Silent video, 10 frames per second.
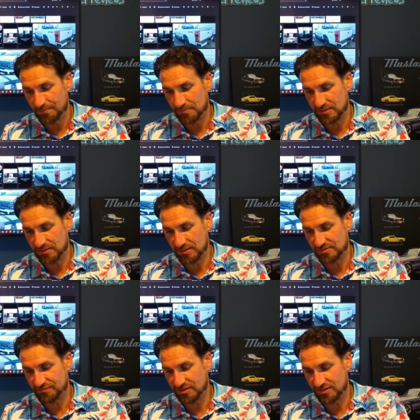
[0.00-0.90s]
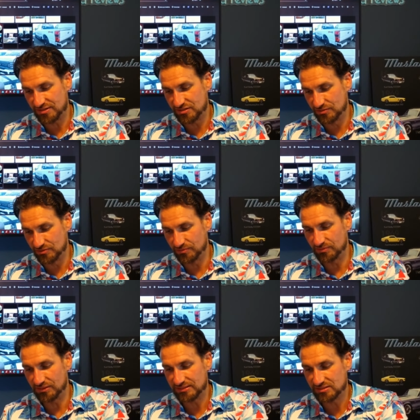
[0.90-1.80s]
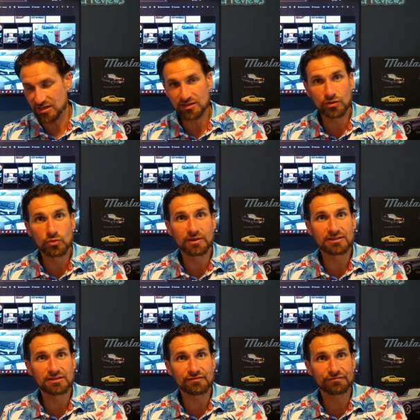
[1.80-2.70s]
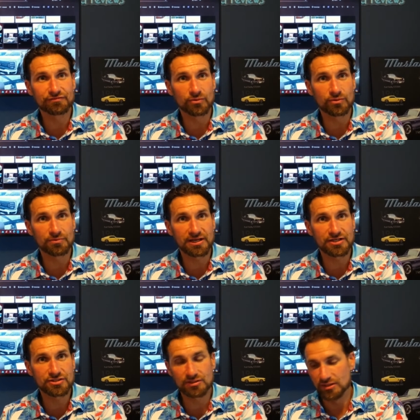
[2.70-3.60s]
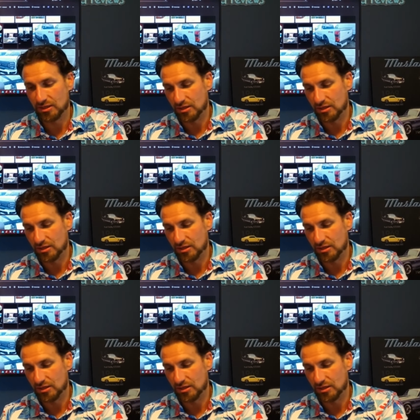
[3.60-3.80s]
because very soon, let's talk quickly Ford Ranger,